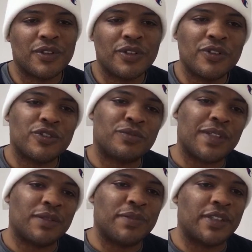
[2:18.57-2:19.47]
who's
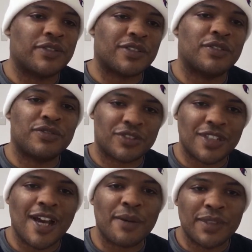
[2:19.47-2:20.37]
being abused and who's
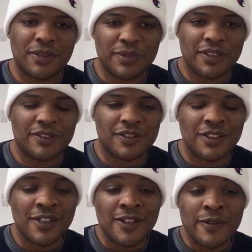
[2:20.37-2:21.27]
not being abused.